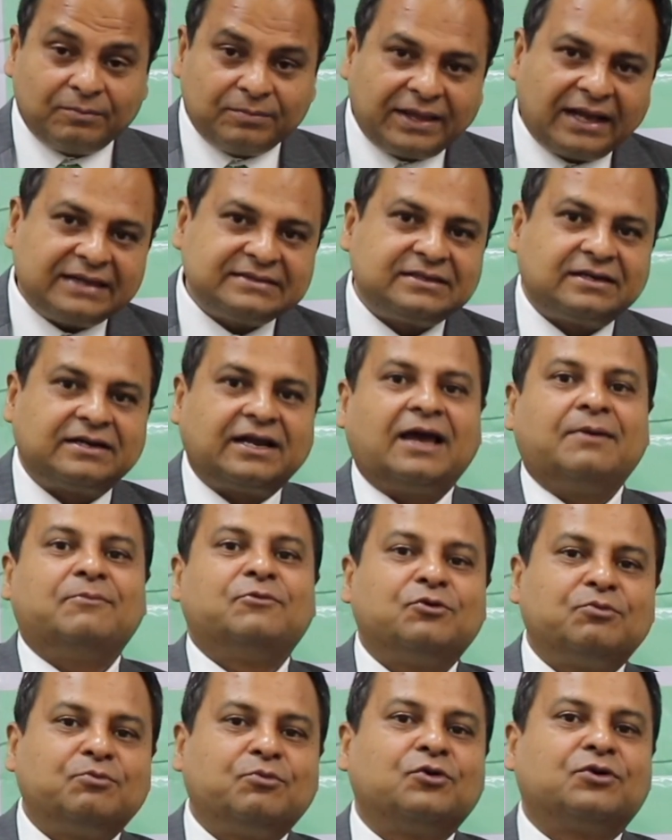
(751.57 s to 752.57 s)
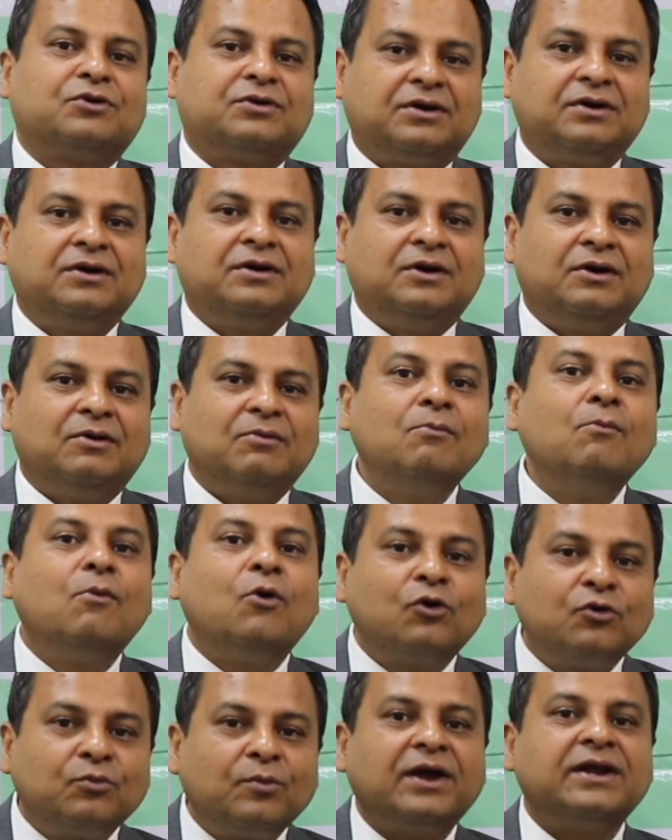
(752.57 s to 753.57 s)
That's the time to put
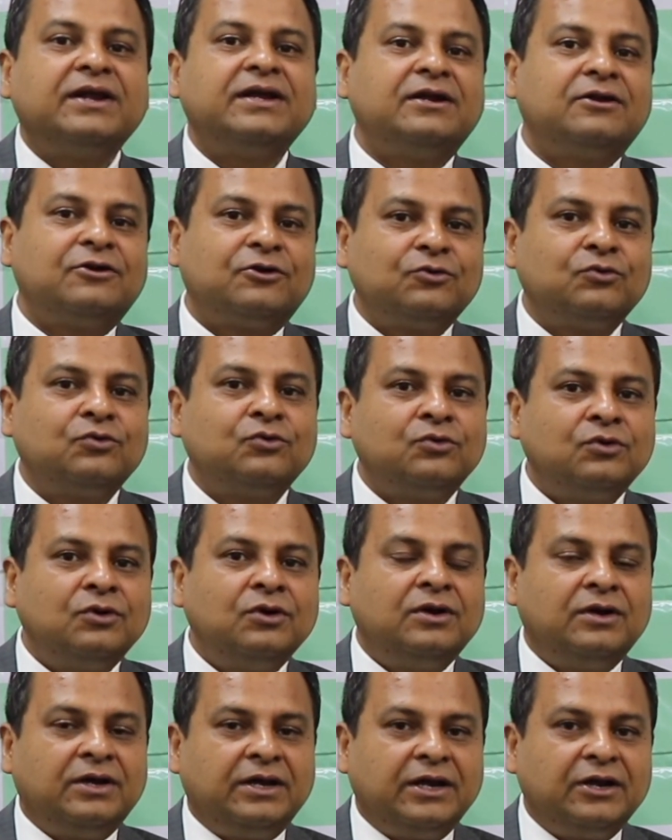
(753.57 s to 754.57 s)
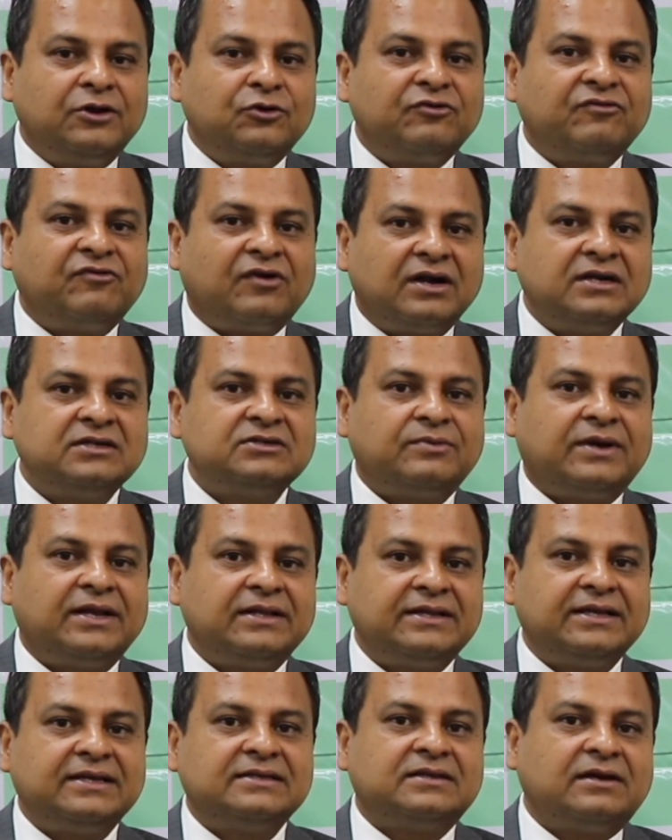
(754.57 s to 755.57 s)
more money into funds
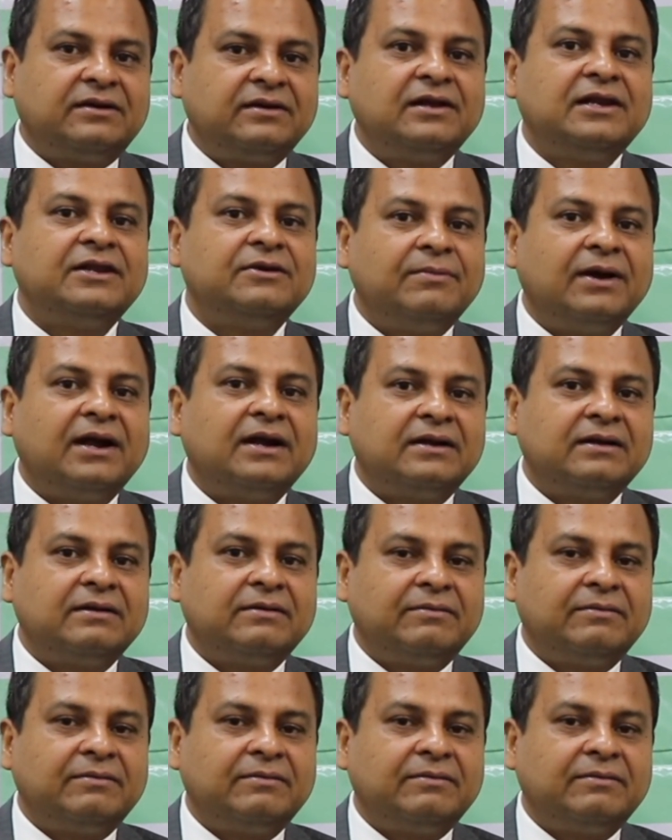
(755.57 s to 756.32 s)
when things are really bad.